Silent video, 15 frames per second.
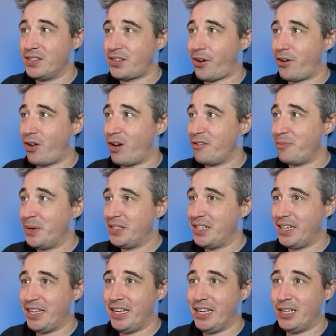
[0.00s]
start off by
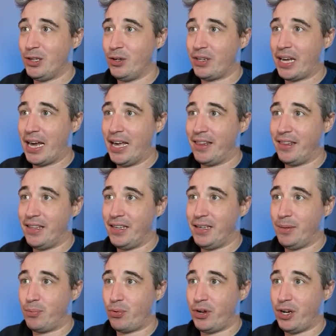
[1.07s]
taking a look at
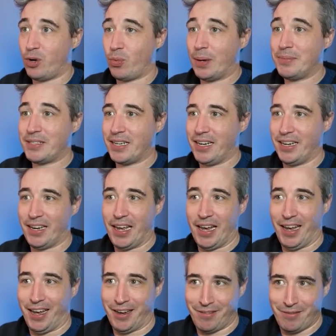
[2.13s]
the Prettier website,
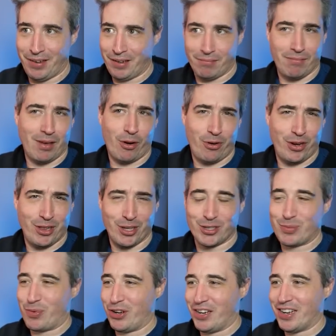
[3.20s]
and it already looks
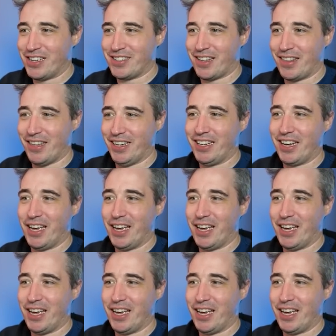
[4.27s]
pretty nice, I think.